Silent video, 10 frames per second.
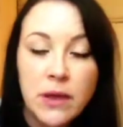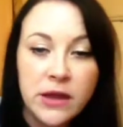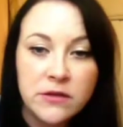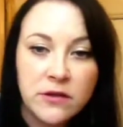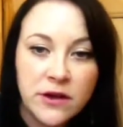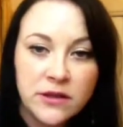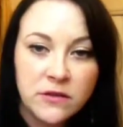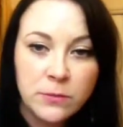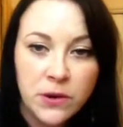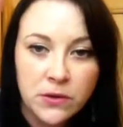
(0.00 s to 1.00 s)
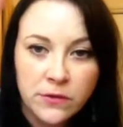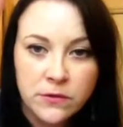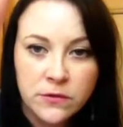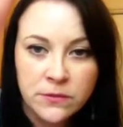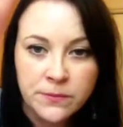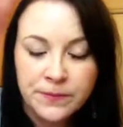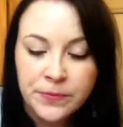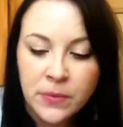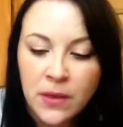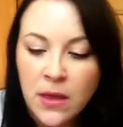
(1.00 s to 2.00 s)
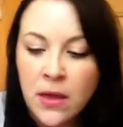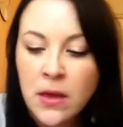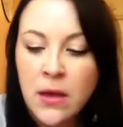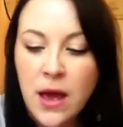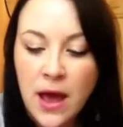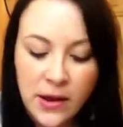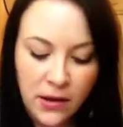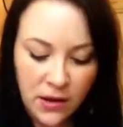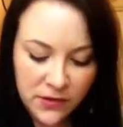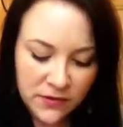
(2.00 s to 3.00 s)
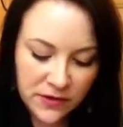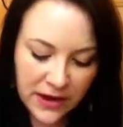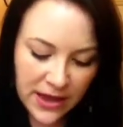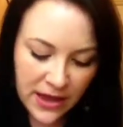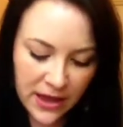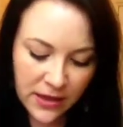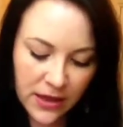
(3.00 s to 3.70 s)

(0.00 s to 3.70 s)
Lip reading: inside this box. And lastly,